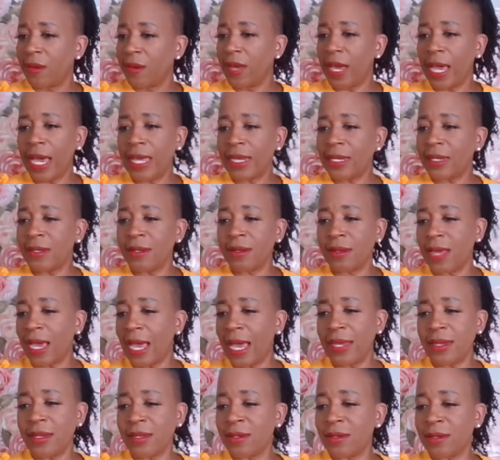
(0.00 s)
I
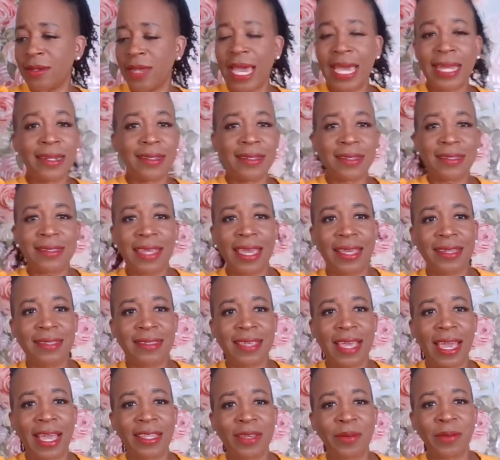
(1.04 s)
didn't say
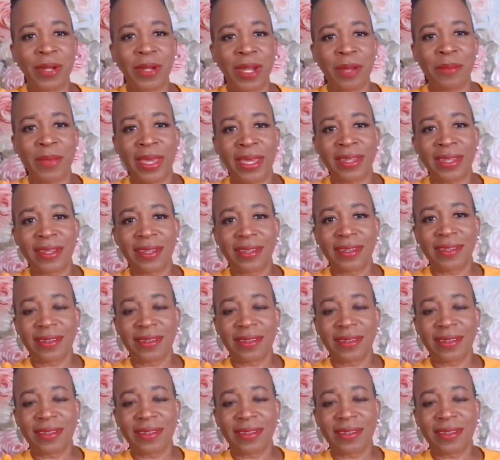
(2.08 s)
exactly what I meant.